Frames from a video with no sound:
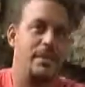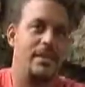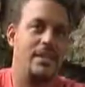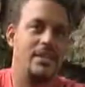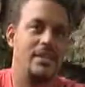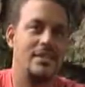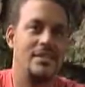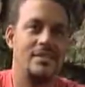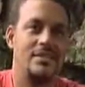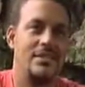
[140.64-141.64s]
being
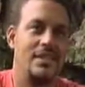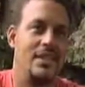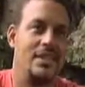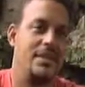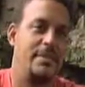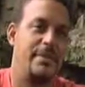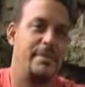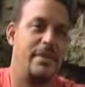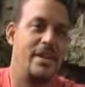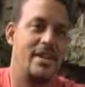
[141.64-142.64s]
a little bit
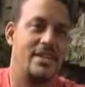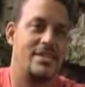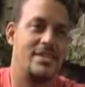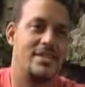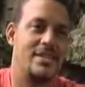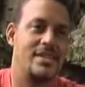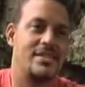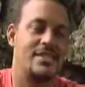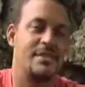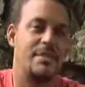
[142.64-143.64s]

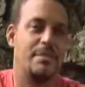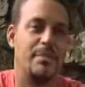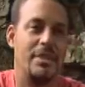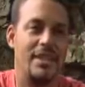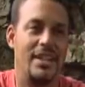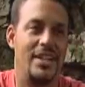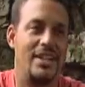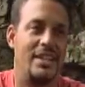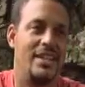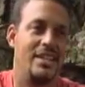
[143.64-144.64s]
obnoxious and
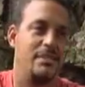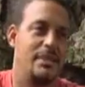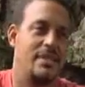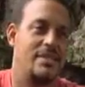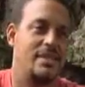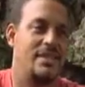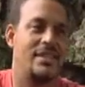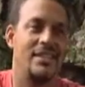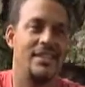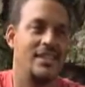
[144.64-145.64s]
complaining and
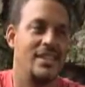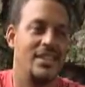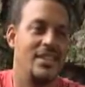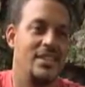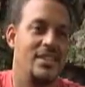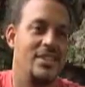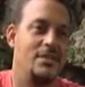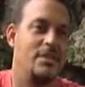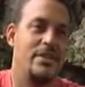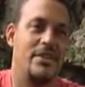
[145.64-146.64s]
bitching and
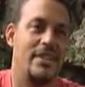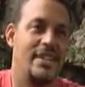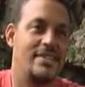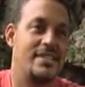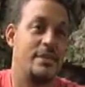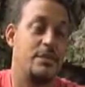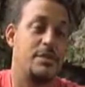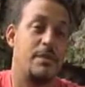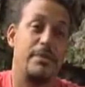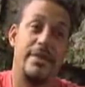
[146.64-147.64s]
doing all that stuff
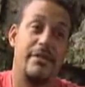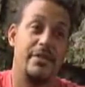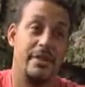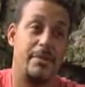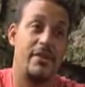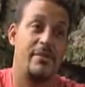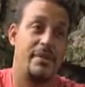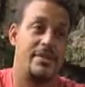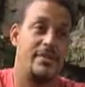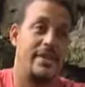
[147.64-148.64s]
was definitely part of
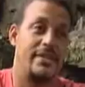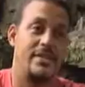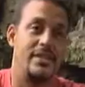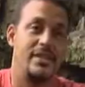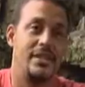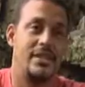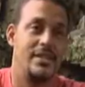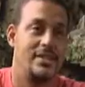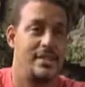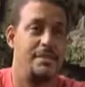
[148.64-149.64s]
my strategy.
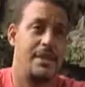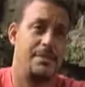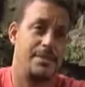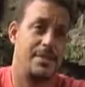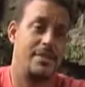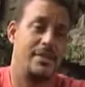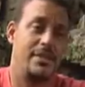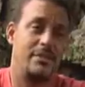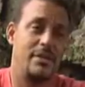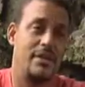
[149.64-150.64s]
Sometimes, certainly
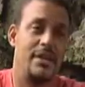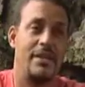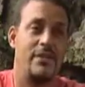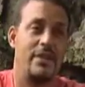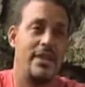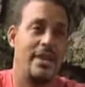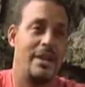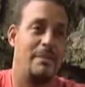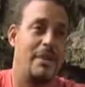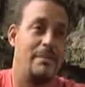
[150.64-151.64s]
in real life,
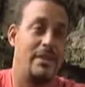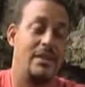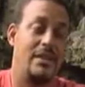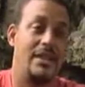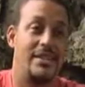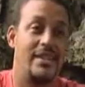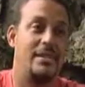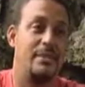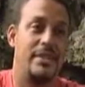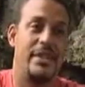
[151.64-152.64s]
I might be like
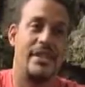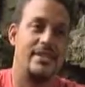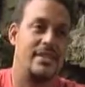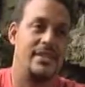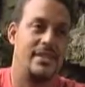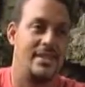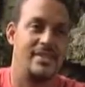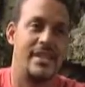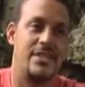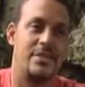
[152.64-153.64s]
that, but not
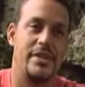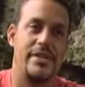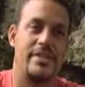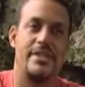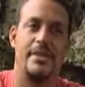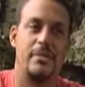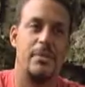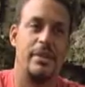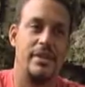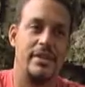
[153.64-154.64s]
exaggerated to that
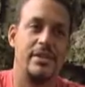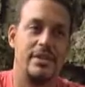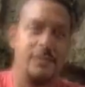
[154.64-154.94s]
point.